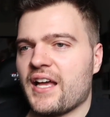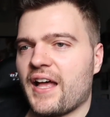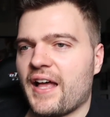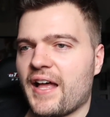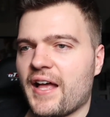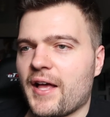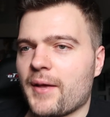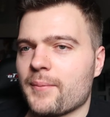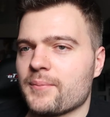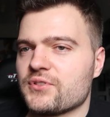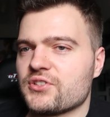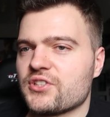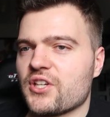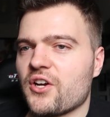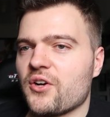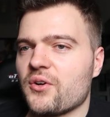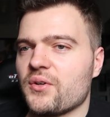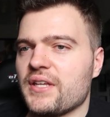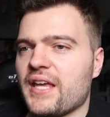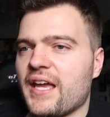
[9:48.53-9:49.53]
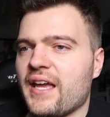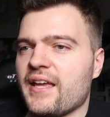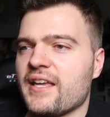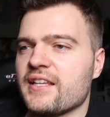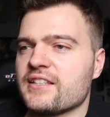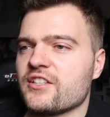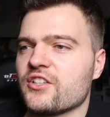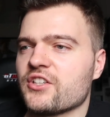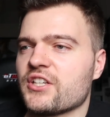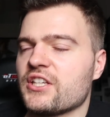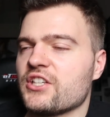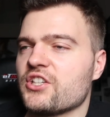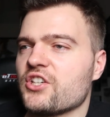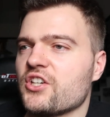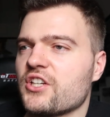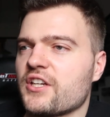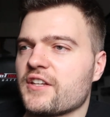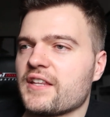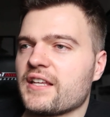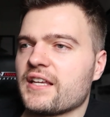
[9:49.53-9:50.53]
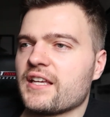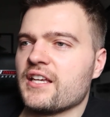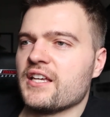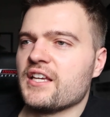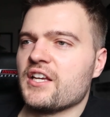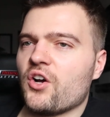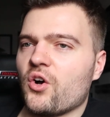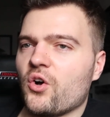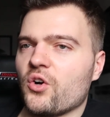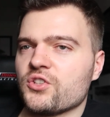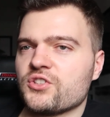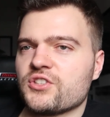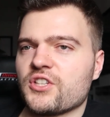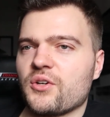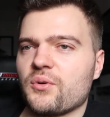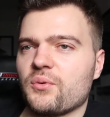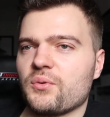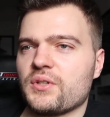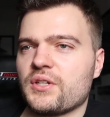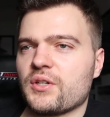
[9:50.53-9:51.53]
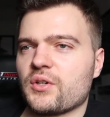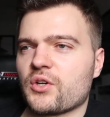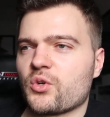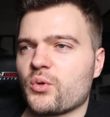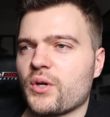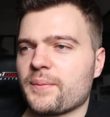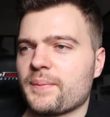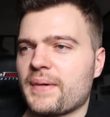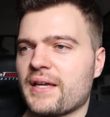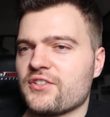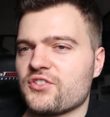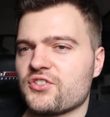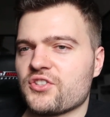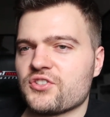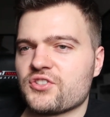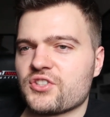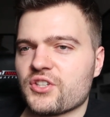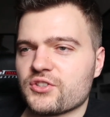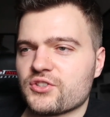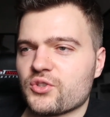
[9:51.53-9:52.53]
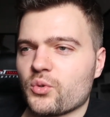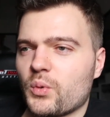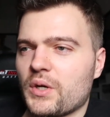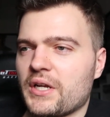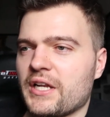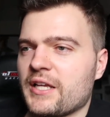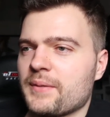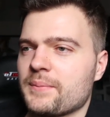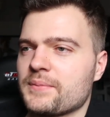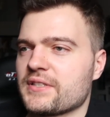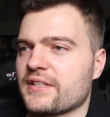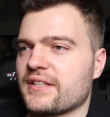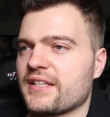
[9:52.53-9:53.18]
Yeah, it's looking good. I think also, a quick mention to Williams.